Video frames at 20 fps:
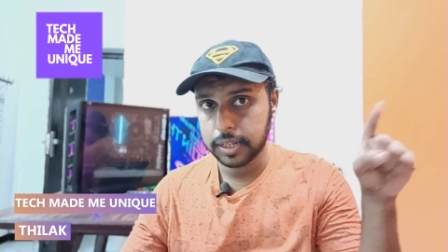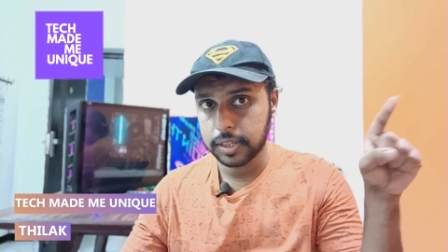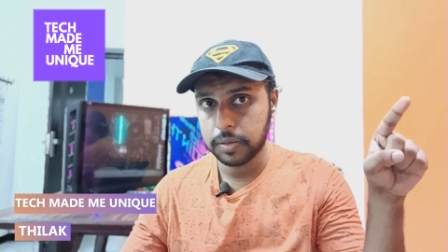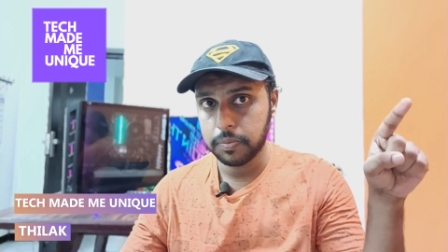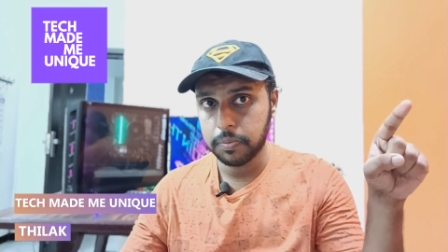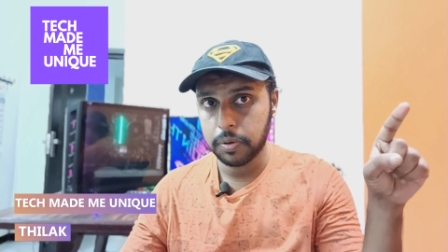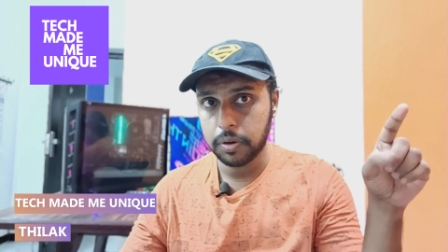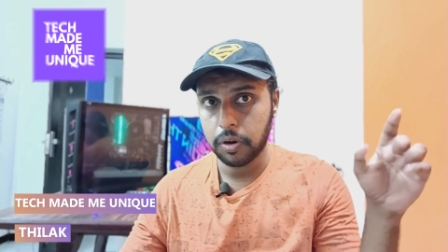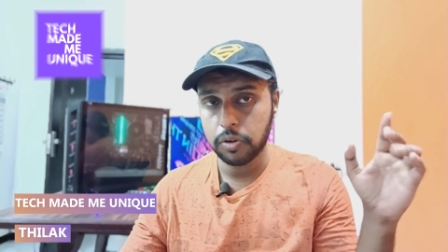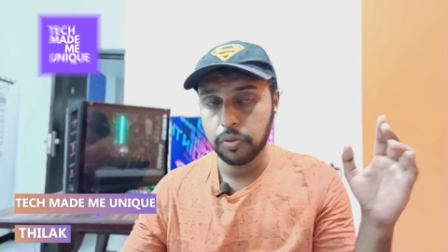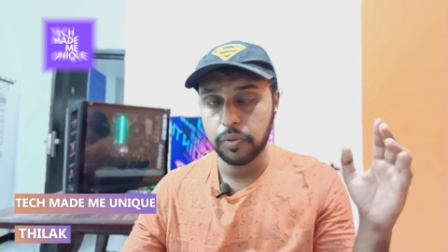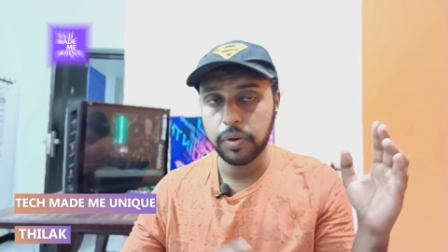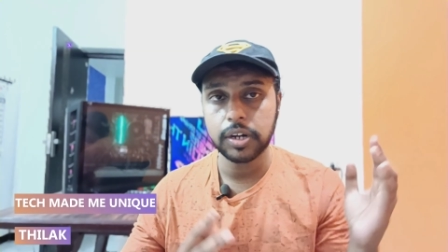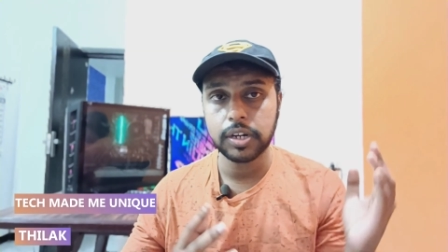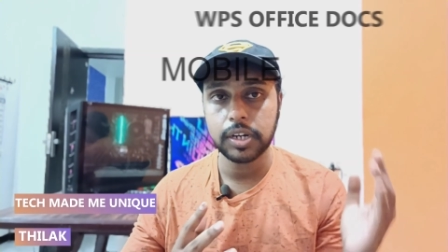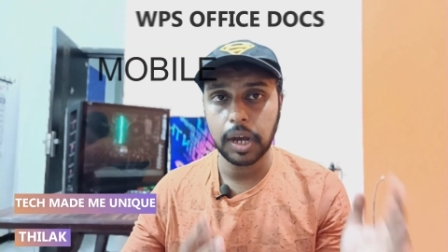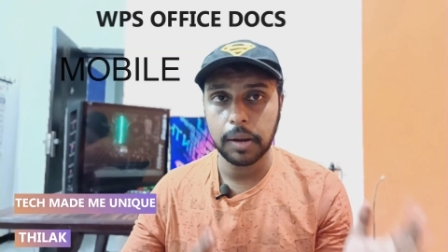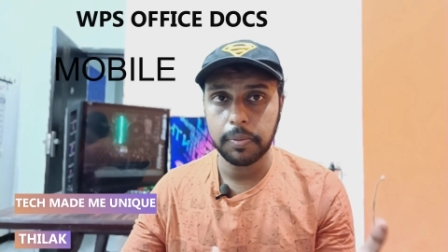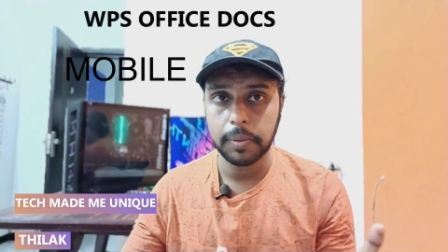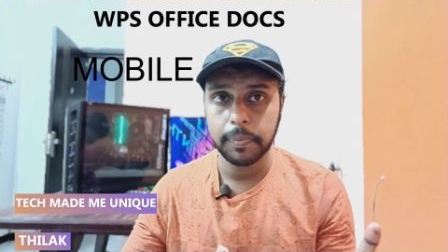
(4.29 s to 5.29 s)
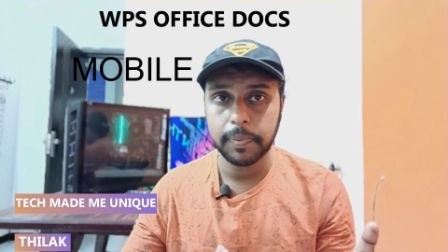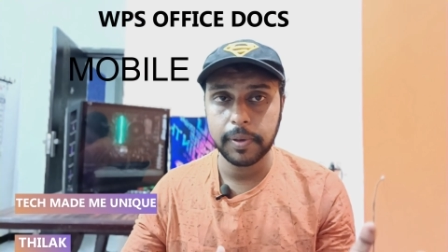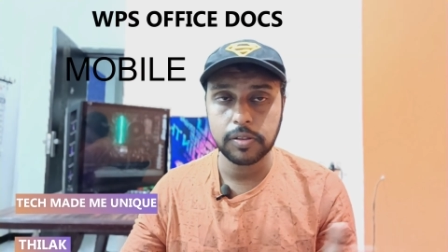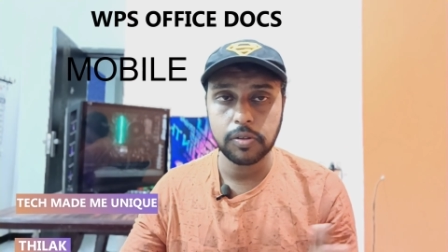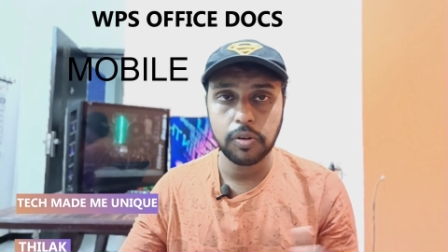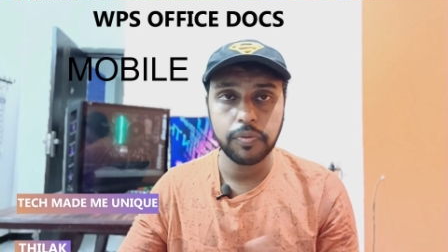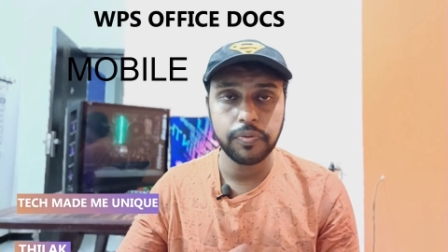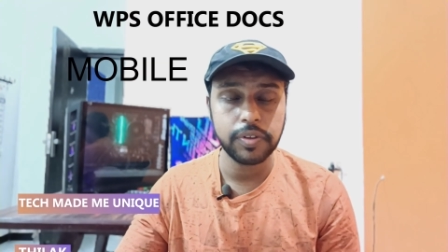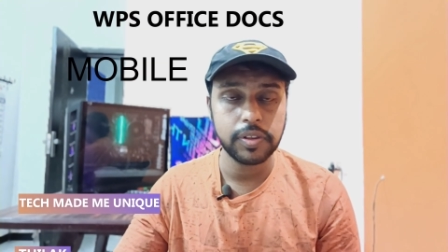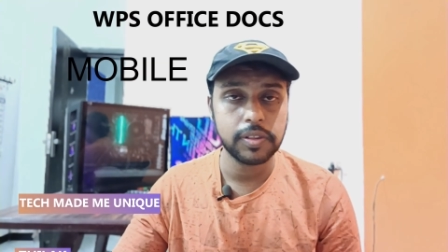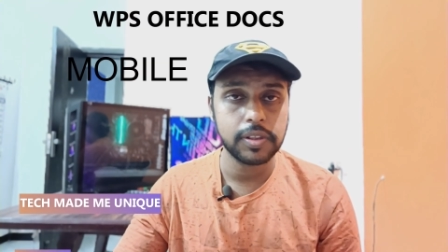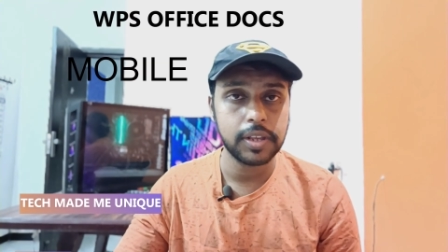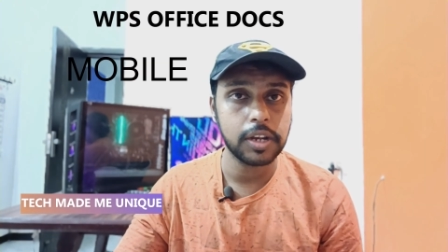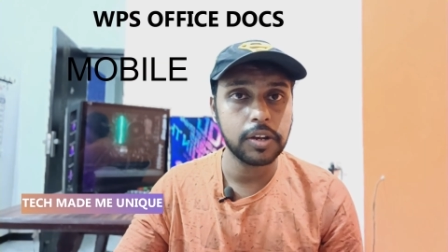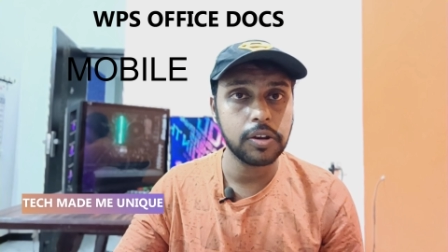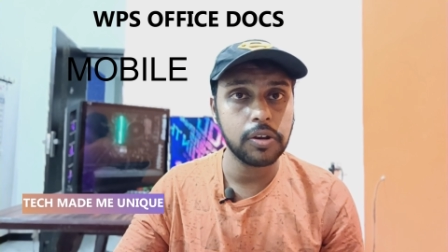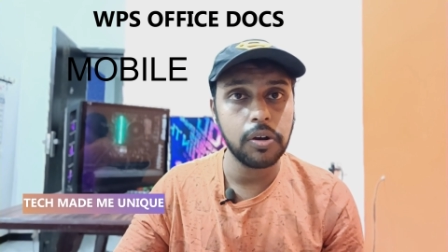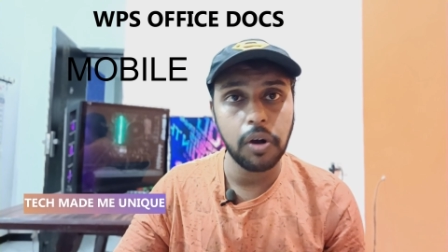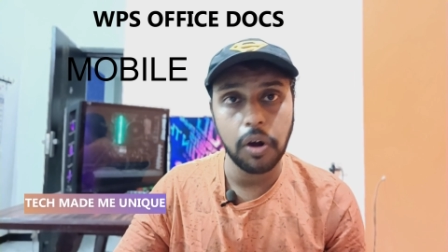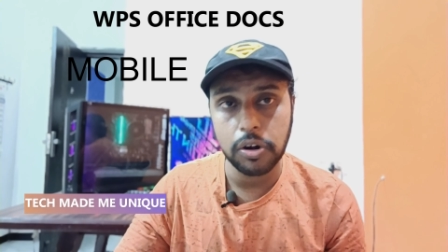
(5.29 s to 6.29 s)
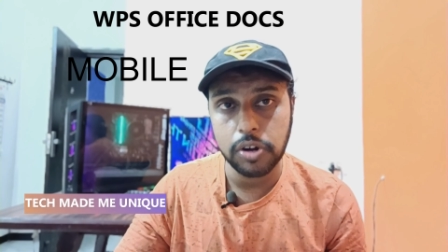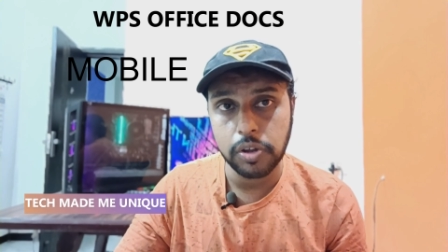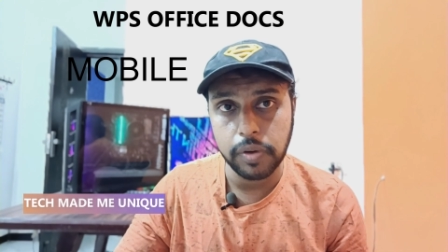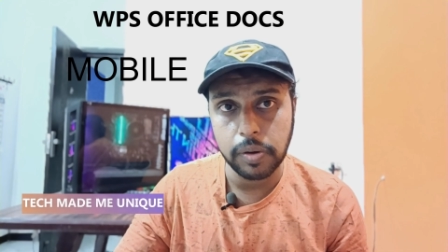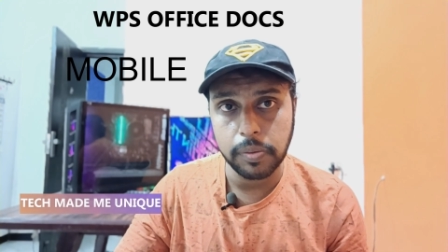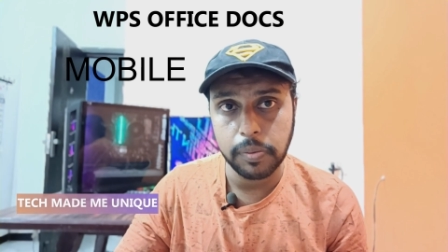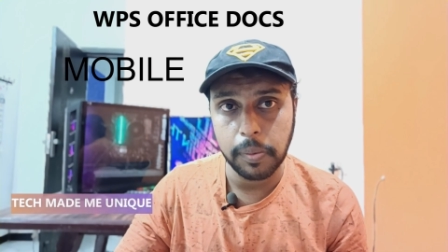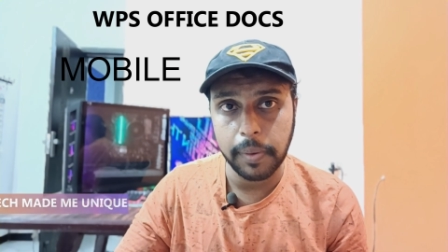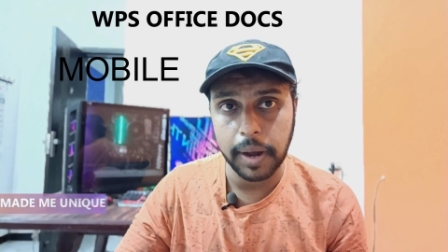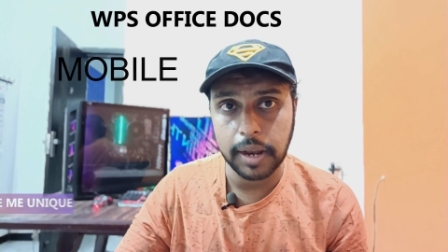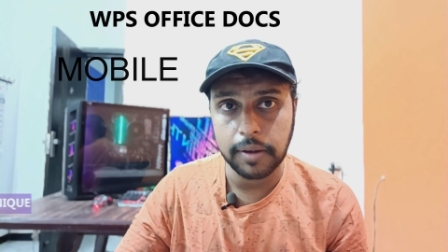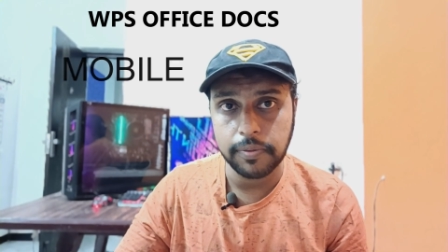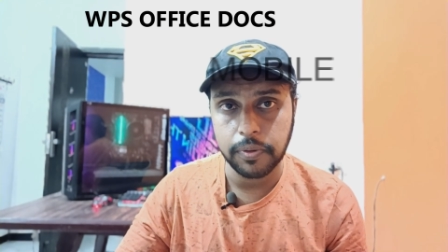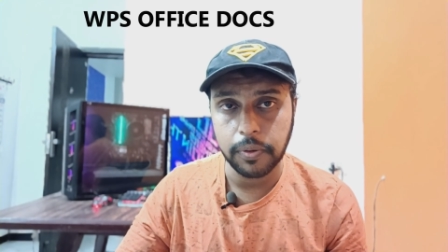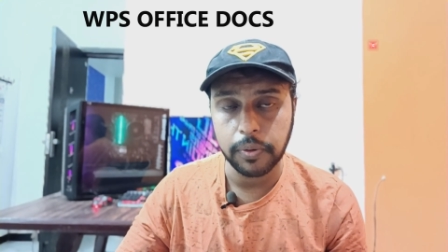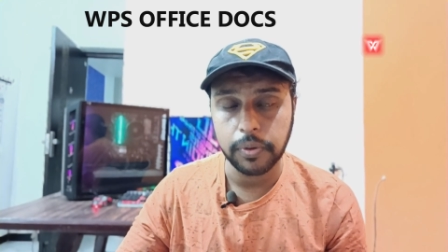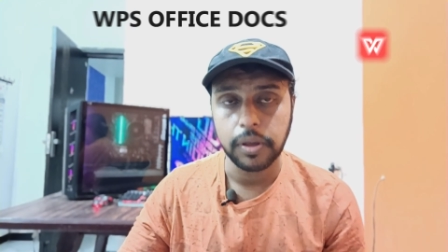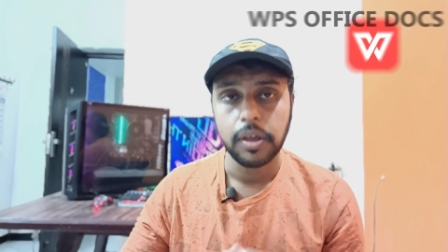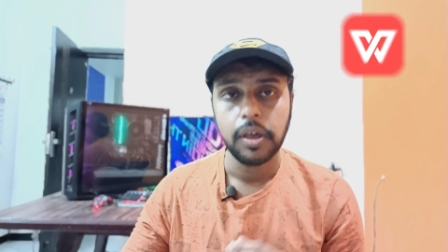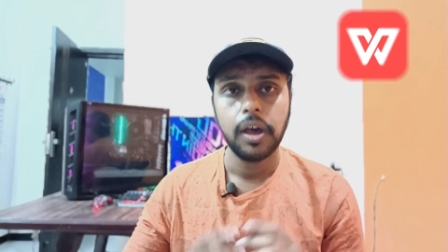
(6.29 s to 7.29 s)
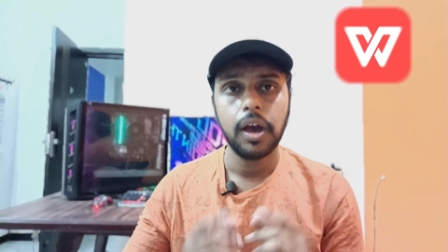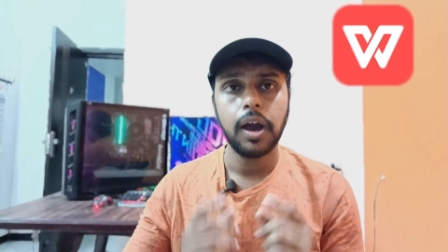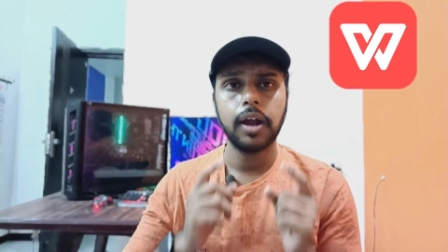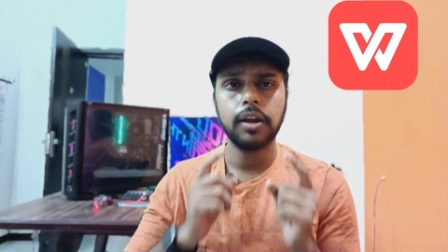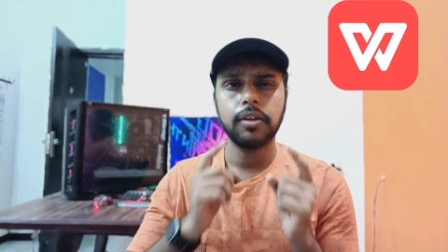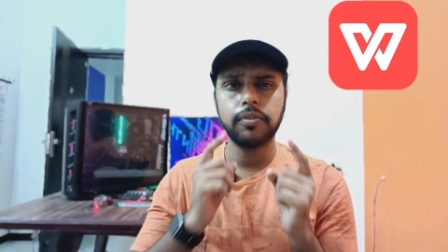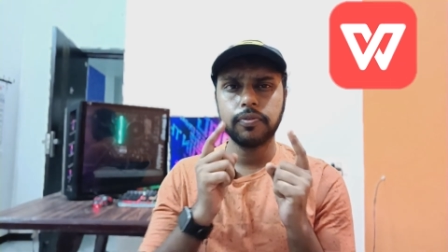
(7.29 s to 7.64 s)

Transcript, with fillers: tick symbol on your WPS Office Writer on your mobile phone.